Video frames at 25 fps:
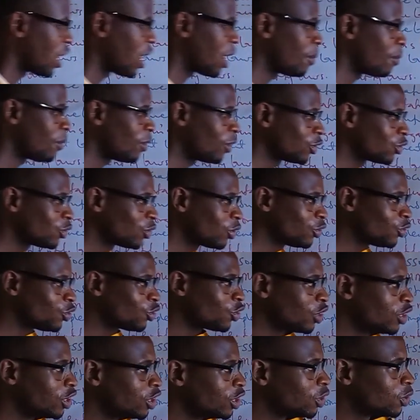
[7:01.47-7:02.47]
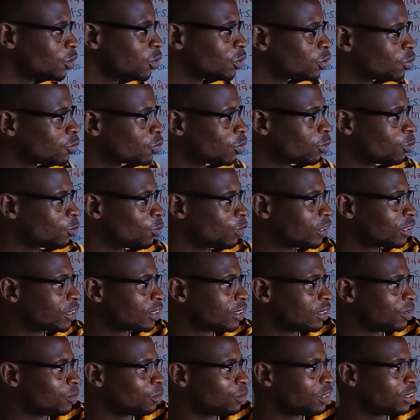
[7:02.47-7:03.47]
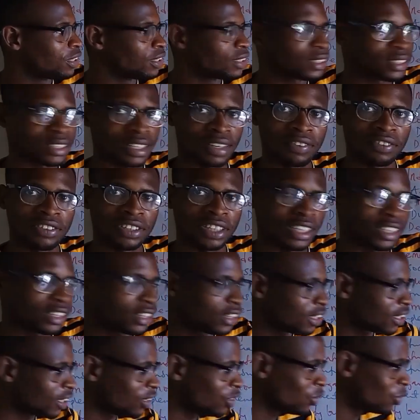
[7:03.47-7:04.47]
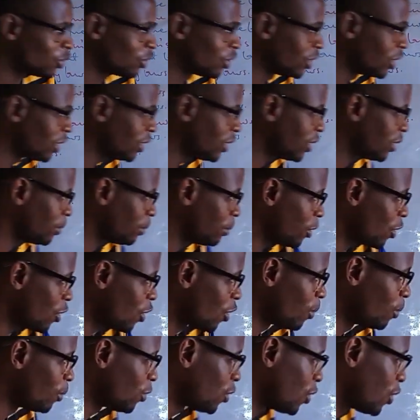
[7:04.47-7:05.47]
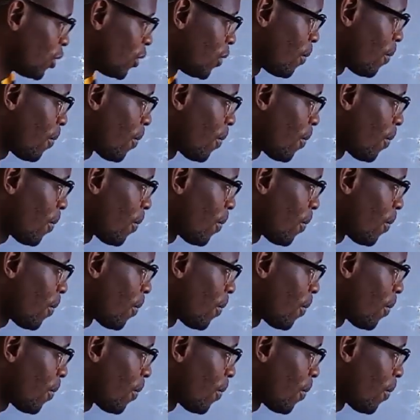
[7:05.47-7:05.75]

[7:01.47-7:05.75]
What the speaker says: I'm also joining it with C, which is 7, 8, 9. So this becomes